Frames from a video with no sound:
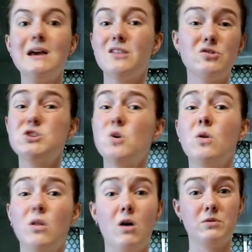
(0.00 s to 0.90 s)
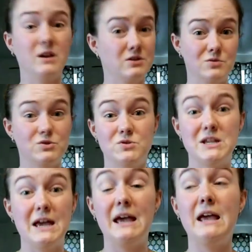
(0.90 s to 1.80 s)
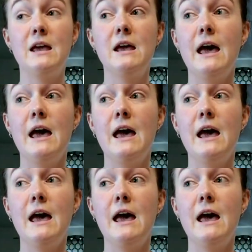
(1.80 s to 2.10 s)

they'll just go along with it and do what you say.